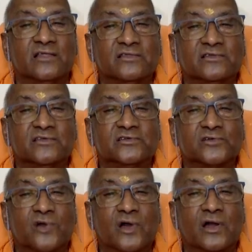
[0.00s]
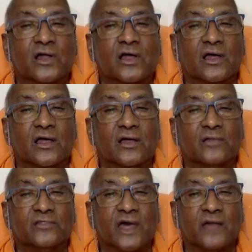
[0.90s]
This is called
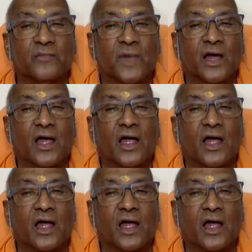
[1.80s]
dharma.